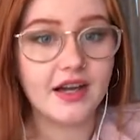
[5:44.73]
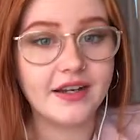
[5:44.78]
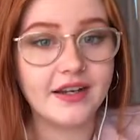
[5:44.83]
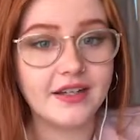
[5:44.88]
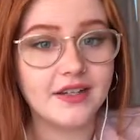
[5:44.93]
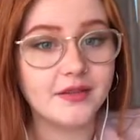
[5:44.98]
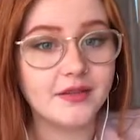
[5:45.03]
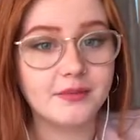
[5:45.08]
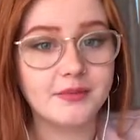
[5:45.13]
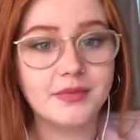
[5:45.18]
I
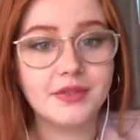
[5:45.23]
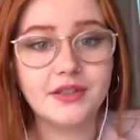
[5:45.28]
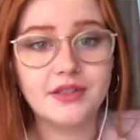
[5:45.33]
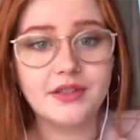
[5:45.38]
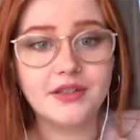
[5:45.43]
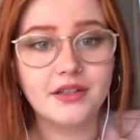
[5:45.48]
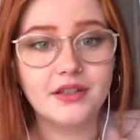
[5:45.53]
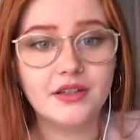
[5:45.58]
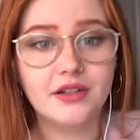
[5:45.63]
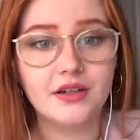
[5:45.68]
am
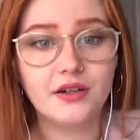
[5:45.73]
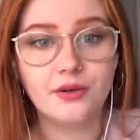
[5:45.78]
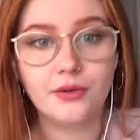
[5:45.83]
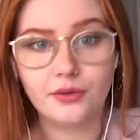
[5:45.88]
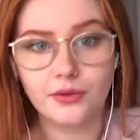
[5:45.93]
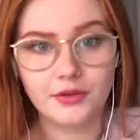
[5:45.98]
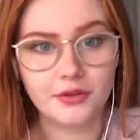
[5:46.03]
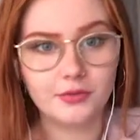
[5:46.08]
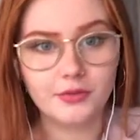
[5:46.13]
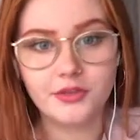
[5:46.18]
a
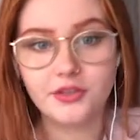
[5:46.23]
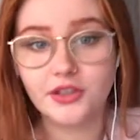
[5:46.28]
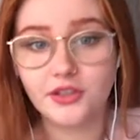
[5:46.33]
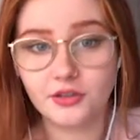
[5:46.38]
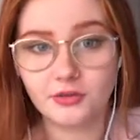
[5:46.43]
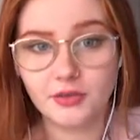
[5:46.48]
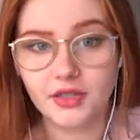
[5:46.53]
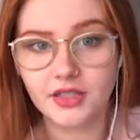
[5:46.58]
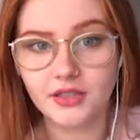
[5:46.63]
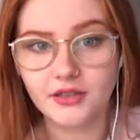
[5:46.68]
horrible
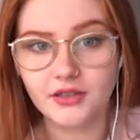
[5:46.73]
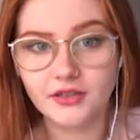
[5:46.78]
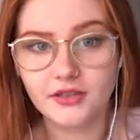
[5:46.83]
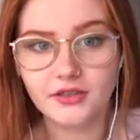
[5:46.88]
human.